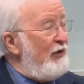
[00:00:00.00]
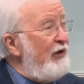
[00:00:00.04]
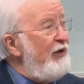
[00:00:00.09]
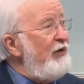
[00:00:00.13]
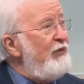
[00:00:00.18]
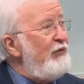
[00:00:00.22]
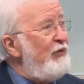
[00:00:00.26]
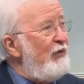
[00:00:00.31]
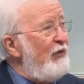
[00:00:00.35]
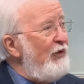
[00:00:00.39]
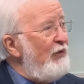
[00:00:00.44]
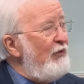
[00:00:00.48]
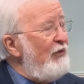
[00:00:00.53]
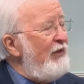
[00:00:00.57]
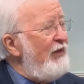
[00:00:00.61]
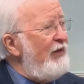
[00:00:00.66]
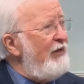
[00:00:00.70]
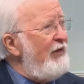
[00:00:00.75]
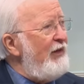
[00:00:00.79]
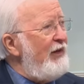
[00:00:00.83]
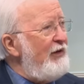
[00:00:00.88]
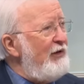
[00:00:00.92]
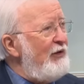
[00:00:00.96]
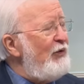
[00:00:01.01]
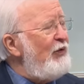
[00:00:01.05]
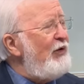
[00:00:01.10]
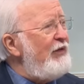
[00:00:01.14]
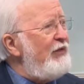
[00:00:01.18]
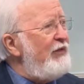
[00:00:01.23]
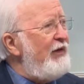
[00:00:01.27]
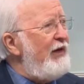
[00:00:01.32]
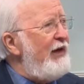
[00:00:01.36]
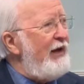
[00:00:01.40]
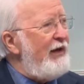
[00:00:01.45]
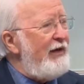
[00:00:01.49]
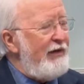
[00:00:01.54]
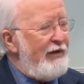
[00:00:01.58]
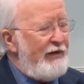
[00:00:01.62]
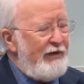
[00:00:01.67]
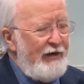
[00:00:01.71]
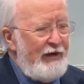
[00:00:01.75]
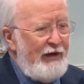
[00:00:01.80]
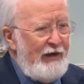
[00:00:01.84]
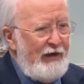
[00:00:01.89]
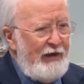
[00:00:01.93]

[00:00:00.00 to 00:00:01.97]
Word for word: history. Hmm. They look at that and